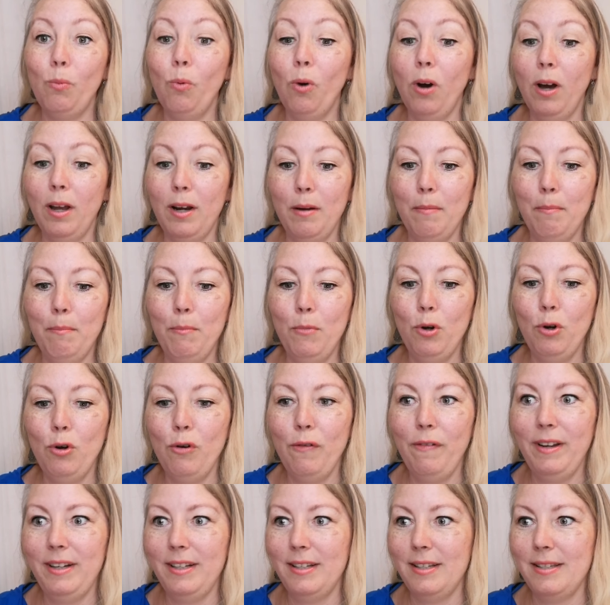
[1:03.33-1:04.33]
want to
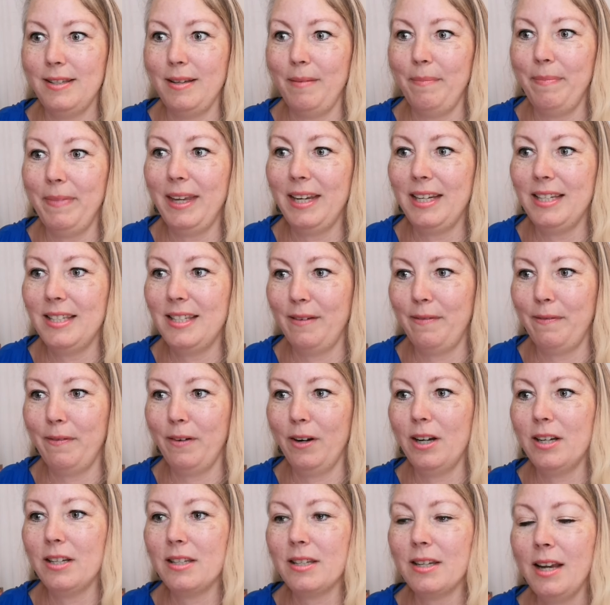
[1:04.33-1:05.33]
move into something
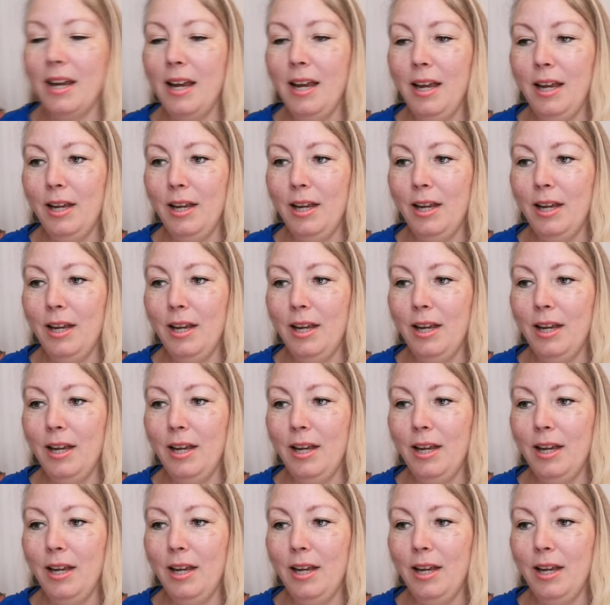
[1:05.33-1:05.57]
different.